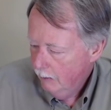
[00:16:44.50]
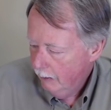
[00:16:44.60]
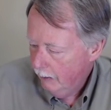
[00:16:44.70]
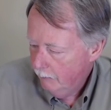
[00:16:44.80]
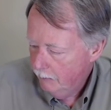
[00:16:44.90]

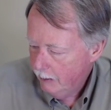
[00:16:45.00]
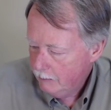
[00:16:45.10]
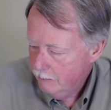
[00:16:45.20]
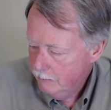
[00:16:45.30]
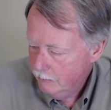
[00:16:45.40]
And up
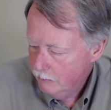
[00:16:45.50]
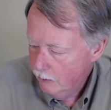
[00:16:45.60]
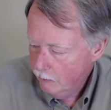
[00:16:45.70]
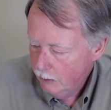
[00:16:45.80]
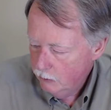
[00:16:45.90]
next is a
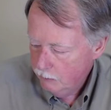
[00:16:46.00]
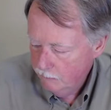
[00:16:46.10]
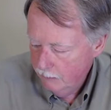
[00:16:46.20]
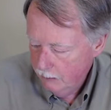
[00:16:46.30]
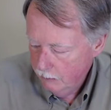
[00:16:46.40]
stone I just
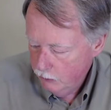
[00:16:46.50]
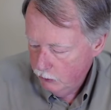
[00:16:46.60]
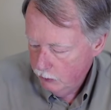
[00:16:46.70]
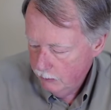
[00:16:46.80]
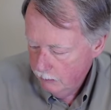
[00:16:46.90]

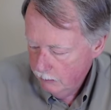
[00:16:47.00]
finished.